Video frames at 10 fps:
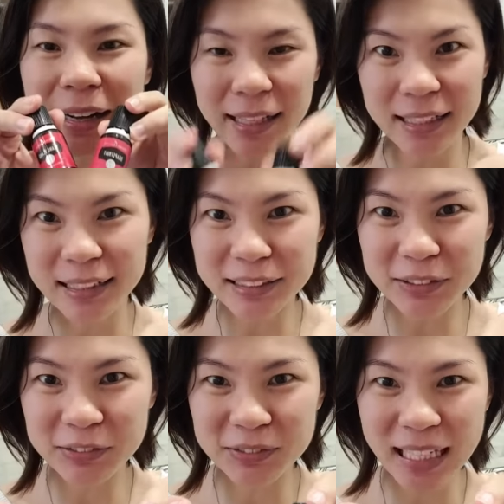I
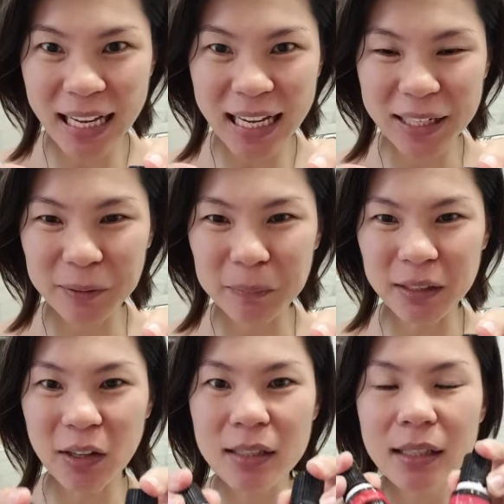love them
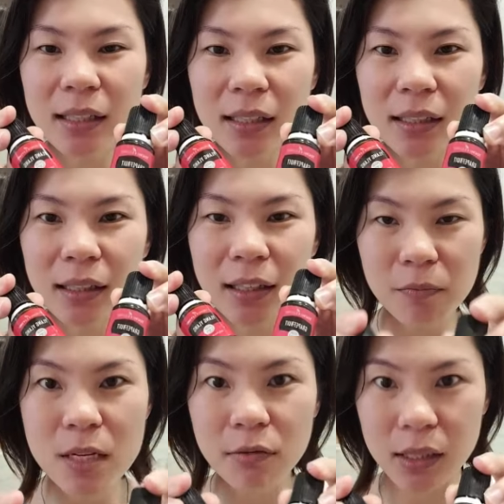because it
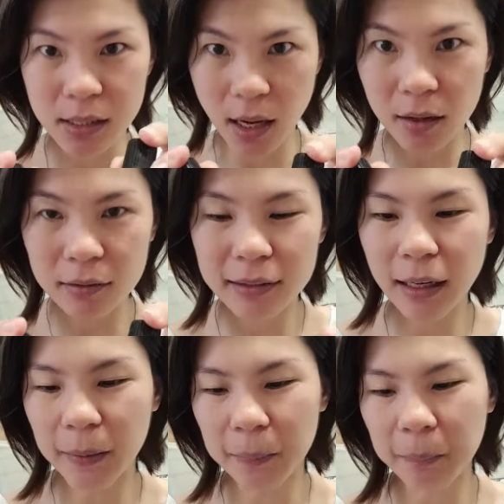give me result,
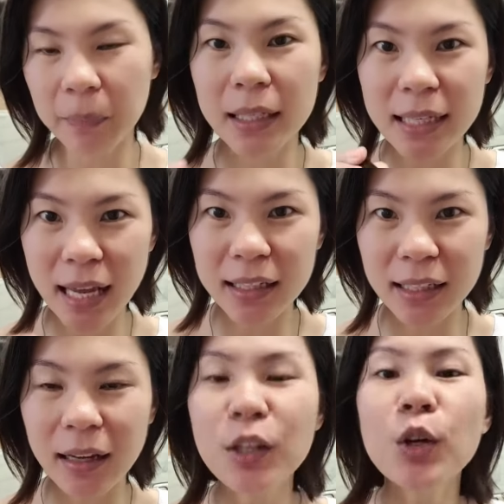um, ylang
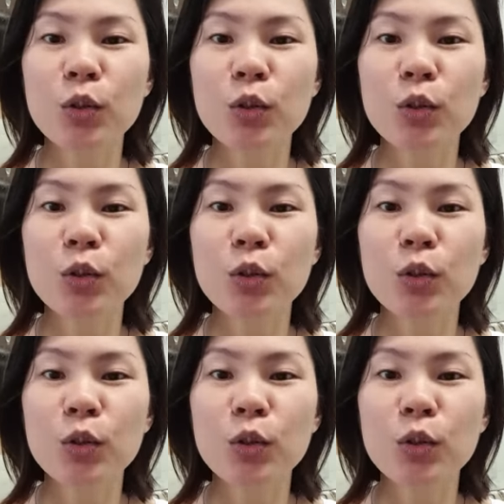ylang.